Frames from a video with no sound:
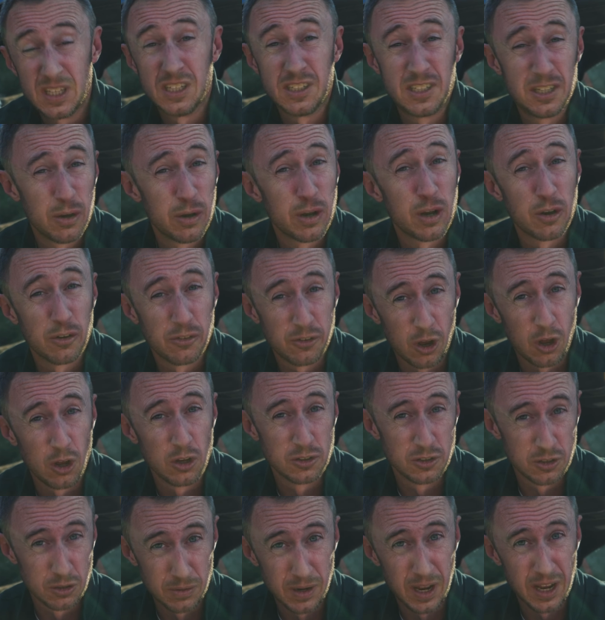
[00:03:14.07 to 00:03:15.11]
The interior is
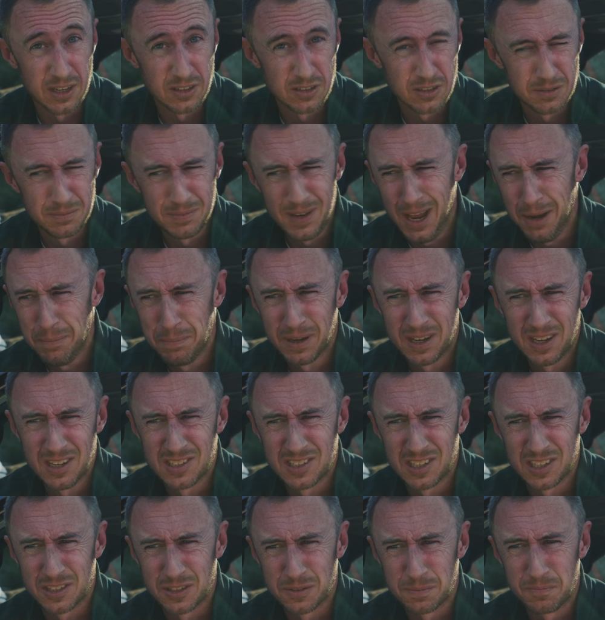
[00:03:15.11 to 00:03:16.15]
also nice, not
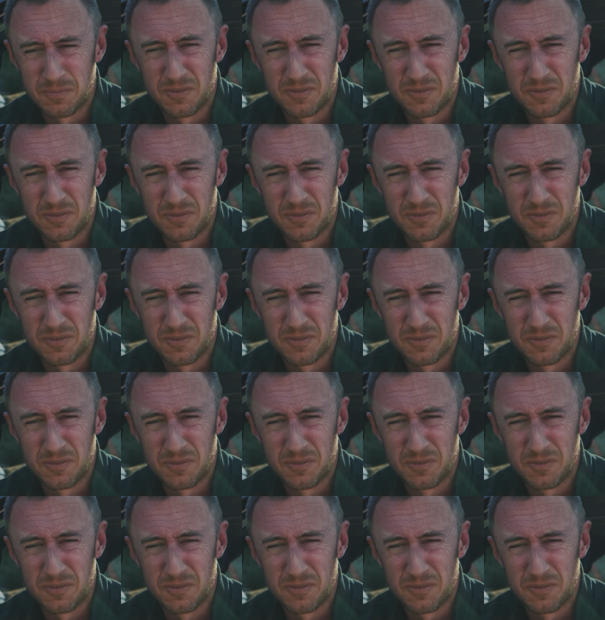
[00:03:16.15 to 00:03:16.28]
because it's